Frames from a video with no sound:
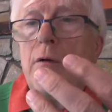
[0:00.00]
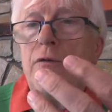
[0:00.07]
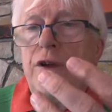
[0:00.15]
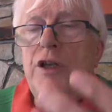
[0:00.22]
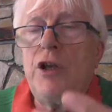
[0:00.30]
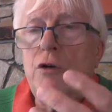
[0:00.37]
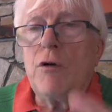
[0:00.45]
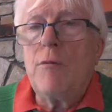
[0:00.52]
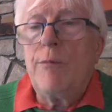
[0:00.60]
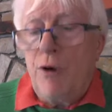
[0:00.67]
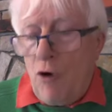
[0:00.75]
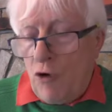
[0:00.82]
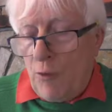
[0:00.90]
video and
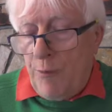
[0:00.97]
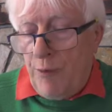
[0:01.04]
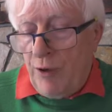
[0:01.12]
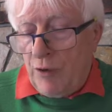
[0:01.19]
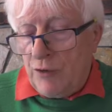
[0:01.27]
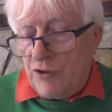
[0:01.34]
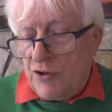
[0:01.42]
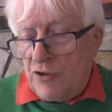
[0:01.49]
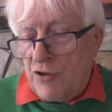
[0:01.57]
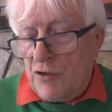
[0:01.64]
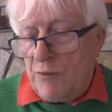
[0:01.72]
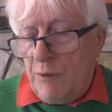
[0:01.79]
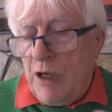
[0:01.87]
blog post
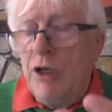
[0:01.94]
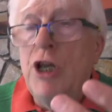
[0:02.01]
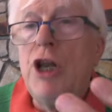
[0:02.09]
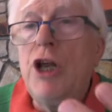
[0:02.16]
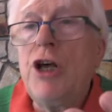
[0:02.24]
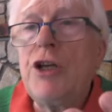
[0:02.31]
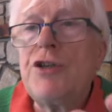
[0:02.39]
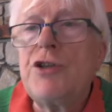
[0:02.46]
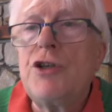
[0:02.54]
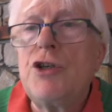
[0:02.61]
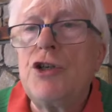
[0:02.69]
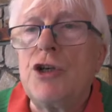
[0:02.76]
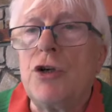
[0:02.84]
has
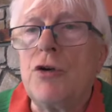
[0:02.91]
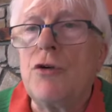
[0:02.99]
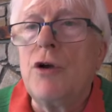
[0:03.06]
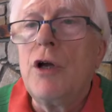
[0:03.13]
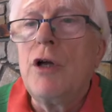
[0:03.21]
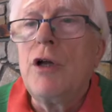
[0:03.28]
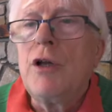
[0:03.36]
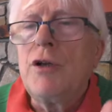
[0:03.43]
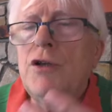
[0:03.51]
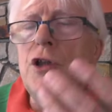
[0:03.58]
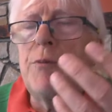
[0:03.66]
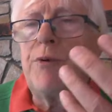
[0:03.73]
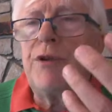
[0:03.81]
alerted you
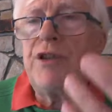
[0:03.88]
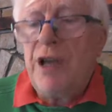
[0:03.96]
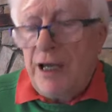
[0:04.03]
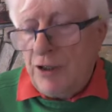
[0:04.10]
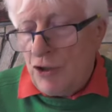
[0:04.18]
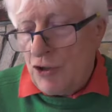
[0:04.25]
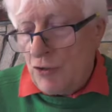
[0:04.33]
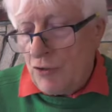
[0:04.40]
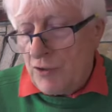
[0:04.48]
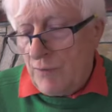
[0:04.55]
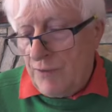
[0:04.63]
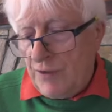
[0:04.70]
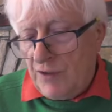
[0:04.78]
to the
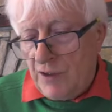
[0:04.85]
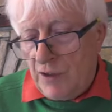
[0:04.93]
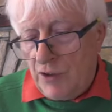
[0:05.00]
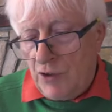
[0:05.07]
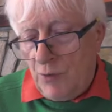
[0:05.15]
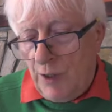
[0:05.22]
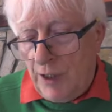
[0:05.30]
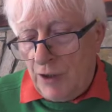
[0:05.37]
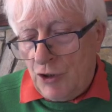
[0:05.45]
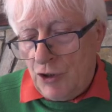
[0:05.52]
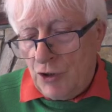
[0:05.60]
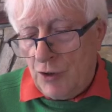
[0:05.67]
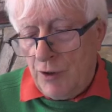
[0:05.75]
potentials of the
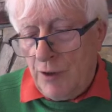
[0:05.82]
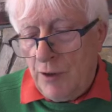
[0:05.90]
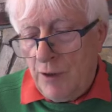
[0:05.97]
situation.